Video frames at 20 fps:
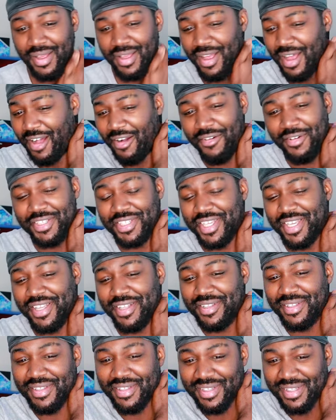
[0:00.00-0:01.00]
I always get,
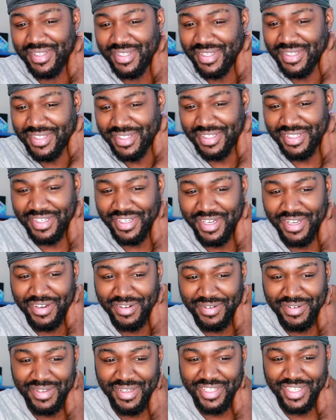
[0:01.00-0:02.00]
you
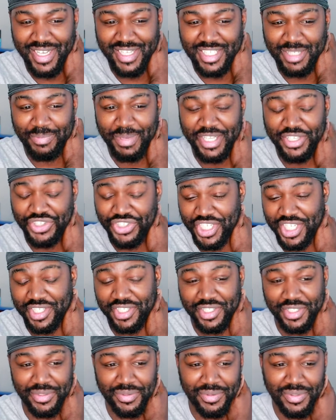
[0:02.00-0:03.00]
know, yeah,
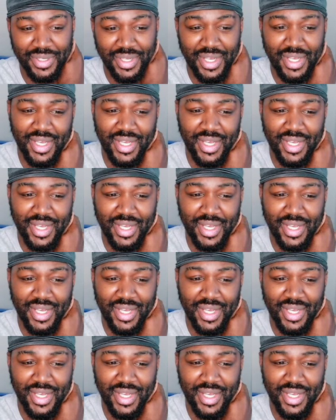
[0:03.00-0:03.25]
Spinjitzu